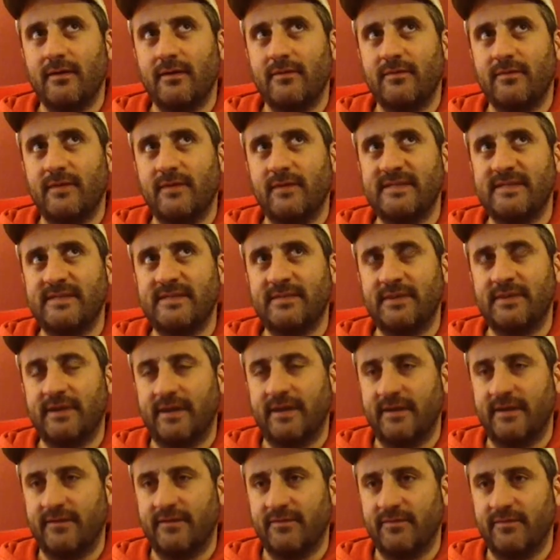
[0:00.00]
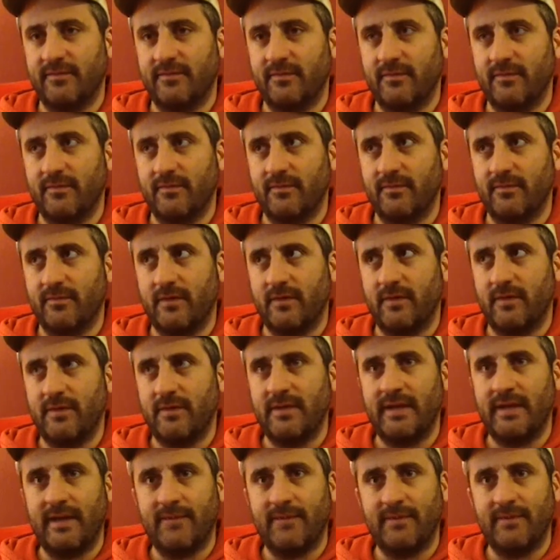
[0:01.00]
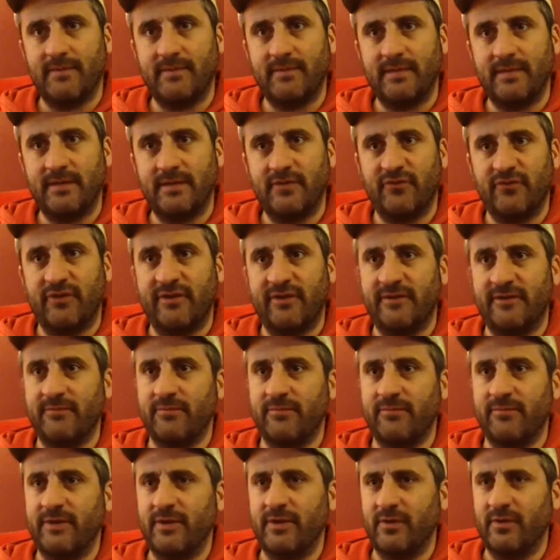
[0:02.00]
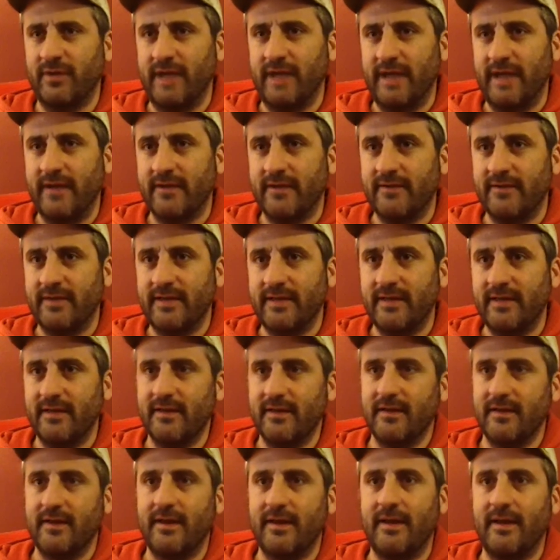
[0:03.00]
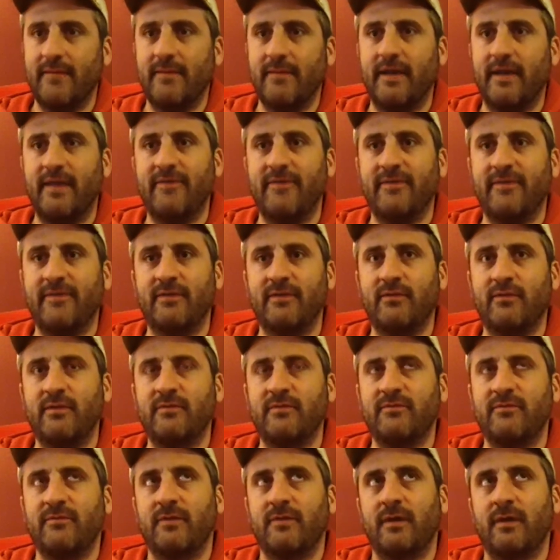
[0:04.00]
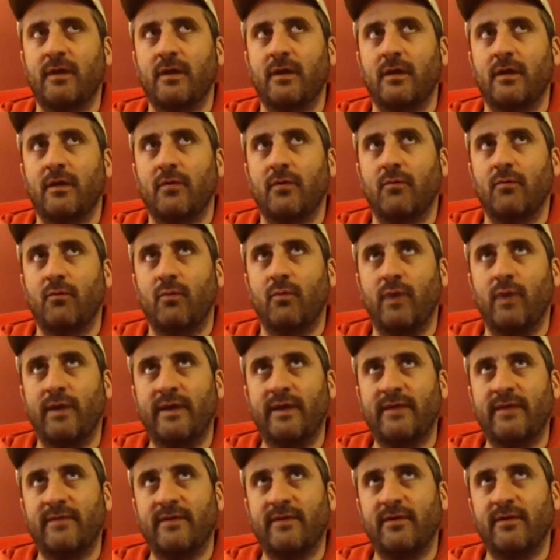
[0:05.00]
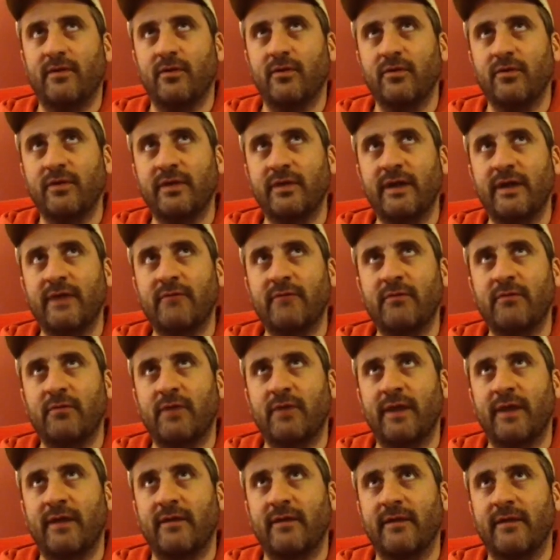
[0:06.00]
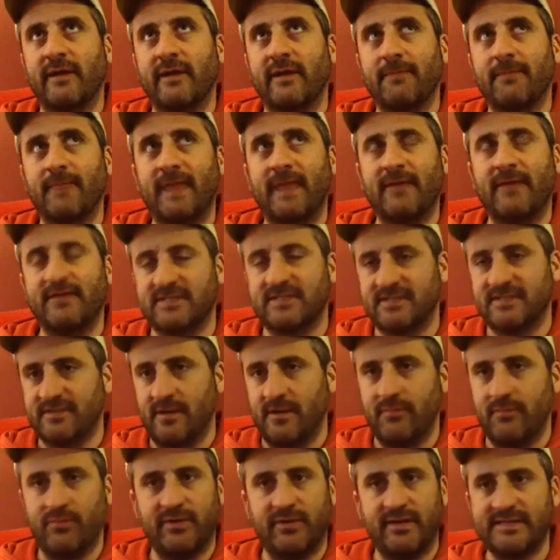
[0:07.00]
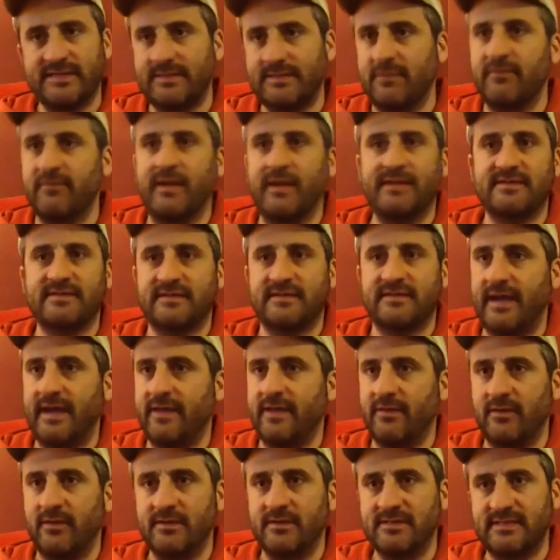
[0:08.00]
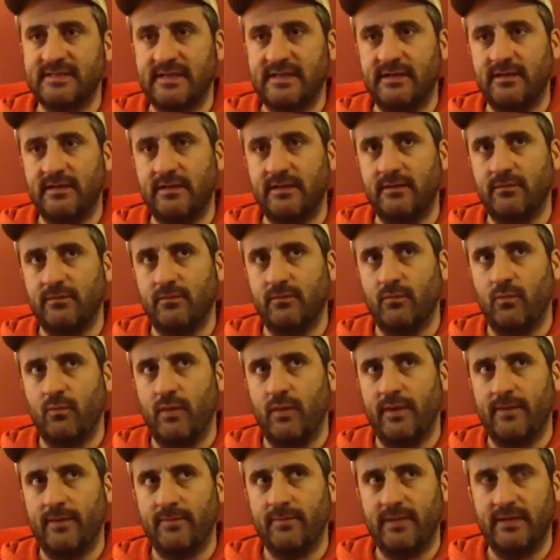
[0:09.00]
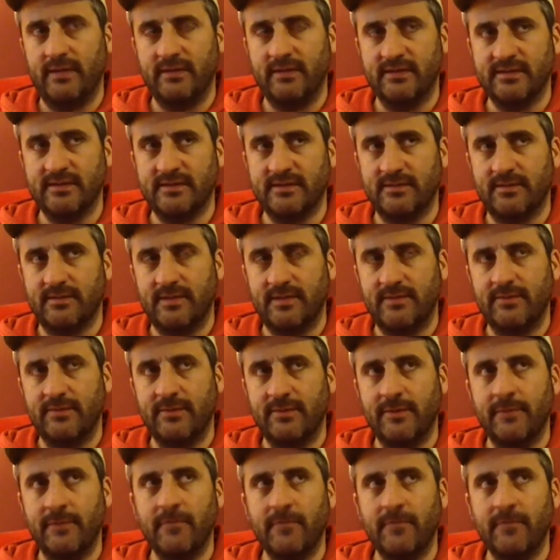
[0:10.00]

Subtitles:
things have been kind of coming up and being created pretty organically. I think I think early on we were kind of like, "Hey, let's just start putting some events together and see what appeals to people."